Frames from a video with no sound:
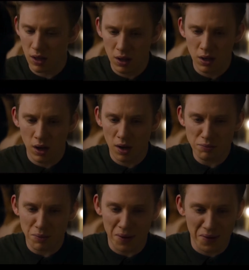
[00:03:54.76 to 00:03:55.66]
The pair
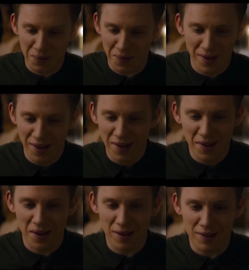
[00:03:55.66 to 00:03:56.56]
state that they want
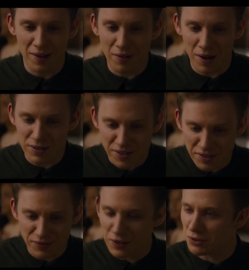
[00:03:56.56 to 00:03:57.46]
each other and want to go
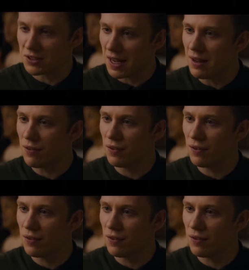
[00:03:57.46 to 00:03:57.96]
against the system.